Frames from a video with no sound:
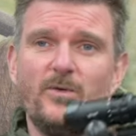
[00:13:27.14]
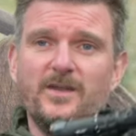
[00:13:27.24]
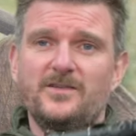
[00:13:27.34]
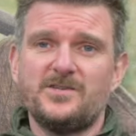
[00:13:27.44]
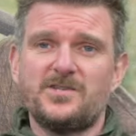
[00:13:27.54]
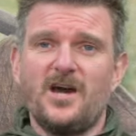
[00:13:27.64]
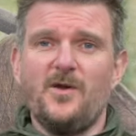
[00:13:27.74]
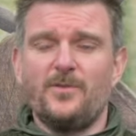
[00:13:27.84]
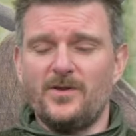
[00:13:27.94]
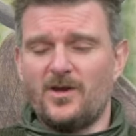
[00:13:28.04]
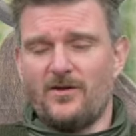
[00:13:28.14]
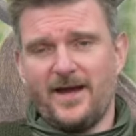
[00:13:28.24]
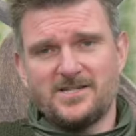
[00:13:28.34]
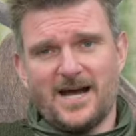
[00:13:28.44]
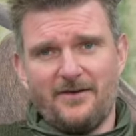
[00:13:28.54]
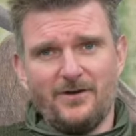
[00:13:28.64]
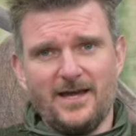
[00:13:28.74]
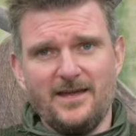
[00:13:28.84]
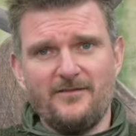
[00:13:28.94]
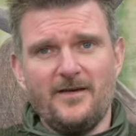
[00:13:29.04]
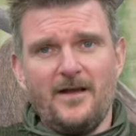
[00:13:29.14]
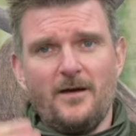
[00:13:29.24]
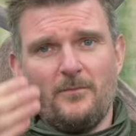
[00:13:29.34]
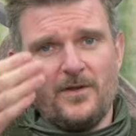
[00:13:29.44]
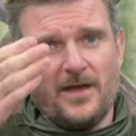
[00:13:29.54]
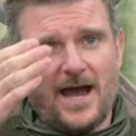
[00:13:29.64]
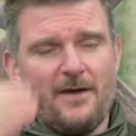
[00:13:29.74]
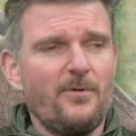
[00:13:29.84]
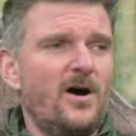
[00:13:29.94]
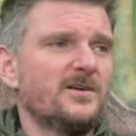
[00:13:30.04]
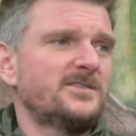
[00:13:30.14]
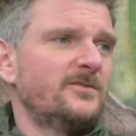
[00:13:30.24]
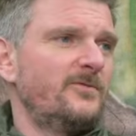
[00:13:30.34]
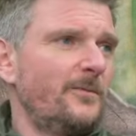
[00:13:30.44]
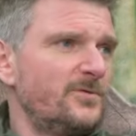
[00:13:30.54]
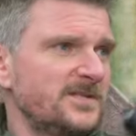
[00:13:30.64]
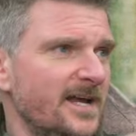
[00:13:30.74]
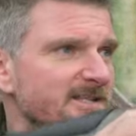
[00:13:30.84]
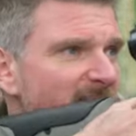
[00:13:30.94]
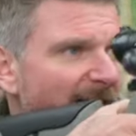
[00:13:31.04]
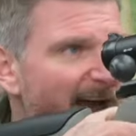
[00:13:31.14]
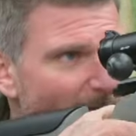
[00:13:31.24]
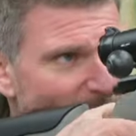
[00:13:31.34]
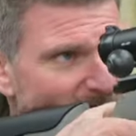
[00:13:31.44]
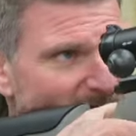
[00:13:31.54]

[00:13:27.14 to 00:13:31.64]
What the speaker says: within the scope at the correct eye relief, but the eye box represents how much